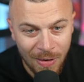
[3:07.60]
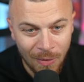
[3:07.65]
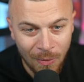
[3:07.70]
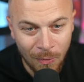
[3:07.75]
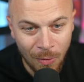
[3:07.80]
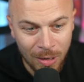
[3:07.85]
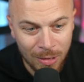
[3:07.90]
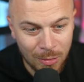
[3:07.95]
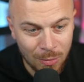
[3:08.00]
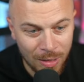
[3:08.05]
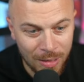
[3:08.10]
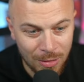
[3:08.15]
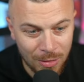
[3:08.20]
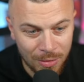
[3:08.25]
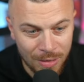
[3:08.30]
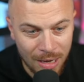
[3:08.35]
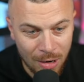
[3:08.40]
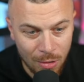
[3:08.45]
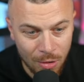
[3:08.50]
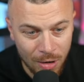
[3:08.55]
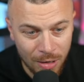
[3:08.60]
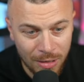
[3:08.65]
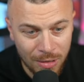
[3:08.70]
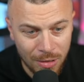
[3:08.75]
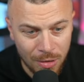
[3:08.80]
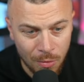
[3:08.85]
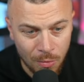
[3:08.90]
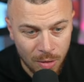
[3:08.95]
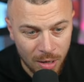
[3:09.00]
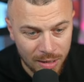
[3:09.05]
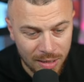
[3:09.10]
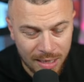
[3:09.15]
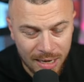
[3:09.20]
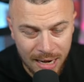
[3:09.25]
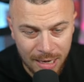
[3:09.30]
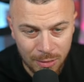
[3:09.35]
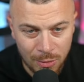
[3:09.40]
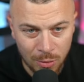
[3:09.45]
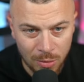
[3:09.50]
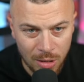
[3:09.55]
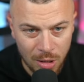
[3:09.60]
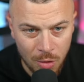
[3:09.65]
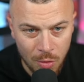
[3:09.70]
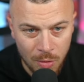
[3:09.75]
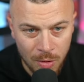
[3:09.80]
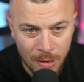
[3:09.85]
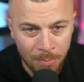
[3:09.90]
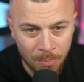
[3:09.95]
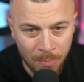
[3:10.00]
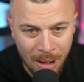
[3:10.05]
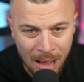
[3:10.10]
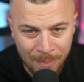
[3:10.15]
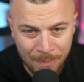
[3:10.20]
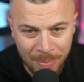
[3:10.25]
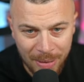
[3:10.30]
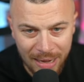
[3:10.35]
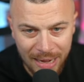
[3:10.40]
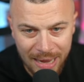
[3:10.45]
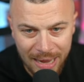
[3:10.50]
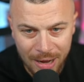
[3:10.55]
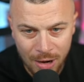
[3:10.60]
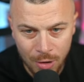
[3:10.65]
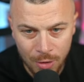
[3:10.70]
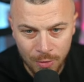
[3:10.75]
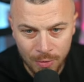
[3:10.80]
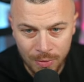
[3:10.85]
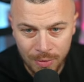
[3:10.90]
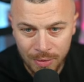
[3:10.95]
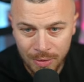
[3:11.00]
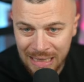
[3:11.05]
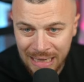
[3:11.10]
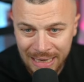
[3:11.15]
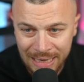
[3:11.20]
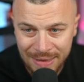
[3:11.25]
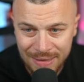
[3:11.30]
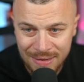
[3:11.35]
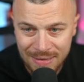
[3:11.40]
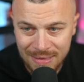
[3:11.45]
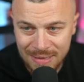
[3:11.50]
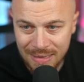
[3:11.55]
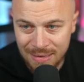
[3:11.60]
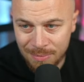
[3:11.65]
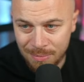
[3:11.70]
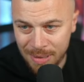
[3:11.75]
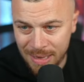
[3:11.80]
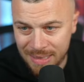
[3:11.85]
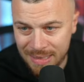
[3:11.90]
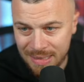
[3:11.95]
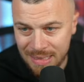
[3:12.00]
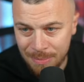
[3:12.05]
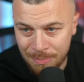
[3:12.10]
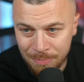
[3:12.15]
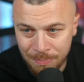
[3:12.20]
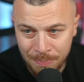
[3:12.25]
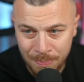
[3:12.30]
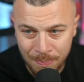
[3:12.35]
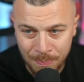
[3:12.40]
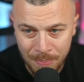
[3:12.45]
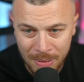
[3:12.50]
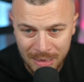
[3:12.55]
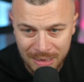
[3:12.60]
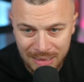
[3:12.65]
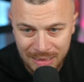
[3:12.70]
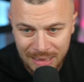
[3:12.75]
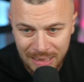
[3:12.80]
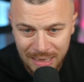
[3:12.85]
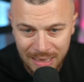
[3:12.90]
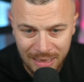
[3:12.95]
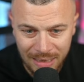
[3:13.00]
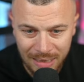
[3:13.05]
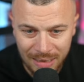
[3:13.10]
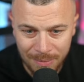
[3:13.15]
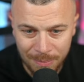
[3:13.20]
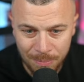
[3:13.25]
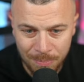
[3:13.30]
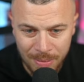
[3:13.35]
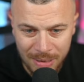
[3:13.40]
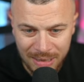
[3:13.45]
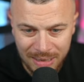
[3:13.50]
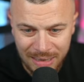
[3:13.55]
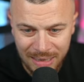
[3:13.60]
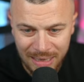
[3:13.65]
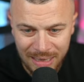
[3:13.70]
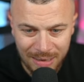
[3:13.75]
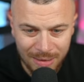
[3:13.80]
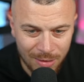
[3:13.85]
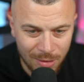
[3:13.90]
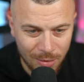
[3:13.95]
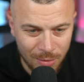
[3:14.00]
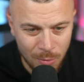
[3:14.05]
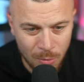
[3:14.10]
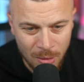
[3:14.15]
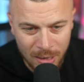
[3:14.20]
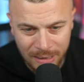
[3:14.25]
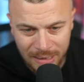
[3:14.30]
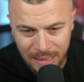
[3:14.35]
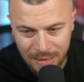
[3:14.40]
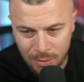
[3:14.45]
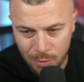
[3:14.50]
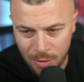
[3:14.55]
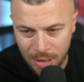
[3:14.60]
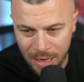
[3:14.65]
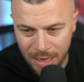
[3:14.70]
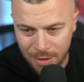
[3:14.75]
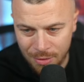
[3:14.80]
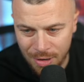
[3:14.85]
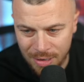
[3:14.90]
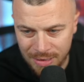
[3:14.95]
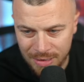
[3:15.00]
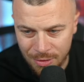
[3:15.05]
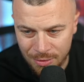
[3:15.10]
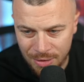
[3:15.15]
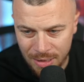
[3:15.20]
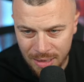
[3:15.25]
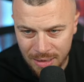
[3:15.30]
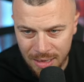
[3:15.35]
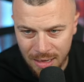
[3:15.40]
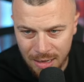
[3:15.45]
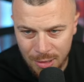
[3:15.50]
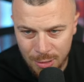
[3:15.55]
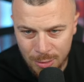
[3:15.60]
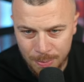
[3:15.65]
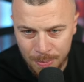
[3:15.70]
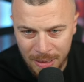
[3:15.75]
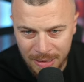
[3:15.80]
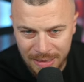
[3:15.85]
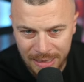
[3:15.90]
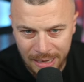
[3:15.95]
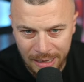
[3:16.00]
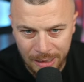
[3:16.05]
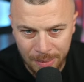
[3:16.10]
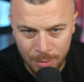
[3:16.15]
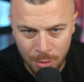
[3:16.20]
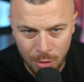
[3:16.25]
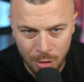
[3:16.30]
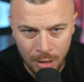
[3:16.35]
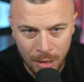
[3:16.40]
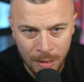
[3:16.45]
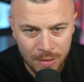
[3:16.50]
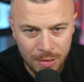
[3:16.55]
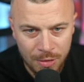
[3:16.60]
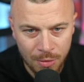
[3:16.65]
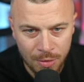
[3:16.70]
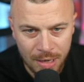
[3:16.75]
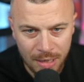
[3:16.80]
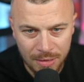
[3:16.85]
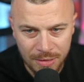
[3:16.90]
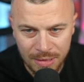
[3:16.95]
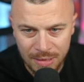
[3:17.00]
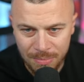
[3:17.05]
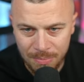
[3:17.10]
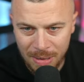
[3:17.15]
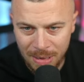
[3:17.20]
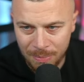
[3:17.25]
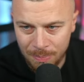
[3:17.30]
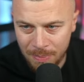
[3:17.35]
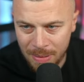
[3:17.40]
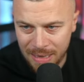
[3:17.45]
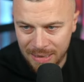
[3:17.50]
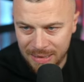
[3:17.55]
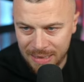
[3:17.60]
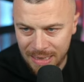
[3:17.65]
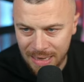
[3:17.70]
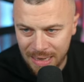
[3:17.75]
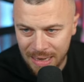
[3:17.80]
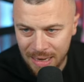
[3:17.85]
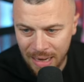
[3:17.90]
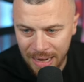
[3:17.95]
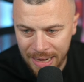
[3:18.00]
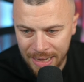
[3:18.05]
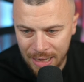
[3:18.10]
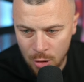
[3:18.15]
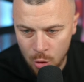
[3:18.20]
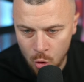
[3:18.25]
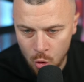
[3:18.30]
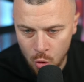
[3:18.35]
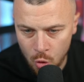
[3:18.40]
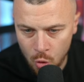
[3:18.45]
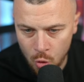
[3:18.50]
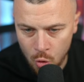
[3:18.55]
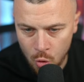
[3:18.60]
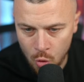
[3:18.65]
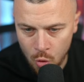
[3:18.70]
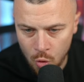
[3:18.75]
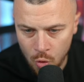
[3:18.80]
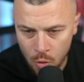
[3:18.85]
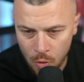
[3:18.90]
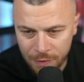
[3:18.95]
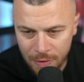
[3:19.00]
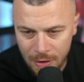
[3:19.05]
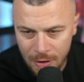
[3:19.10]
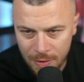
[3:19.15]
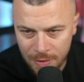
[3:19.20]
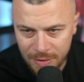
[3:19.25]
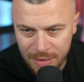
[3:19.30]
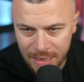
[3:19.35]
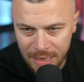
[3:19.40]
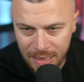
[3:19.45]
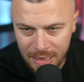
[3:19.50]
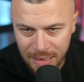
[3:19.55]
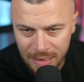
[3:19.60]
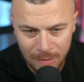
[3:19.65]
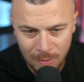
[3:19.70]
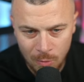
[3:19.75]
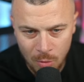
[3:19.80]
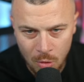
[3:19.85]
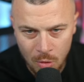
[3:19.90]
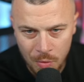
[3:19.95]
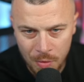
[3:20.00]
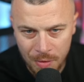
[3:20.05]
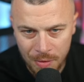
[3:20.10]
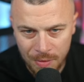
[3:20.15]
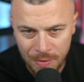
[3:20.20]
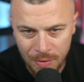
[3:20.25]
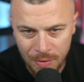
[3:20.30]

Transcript: What do I do now? You know what? High to low. Mappy, Leon, Ederson, Messi, Patri. Why not? Okay, Crossy, you're not gonna use Patri anymore. You can submit Patri. Nkunku, Vardy, Walker,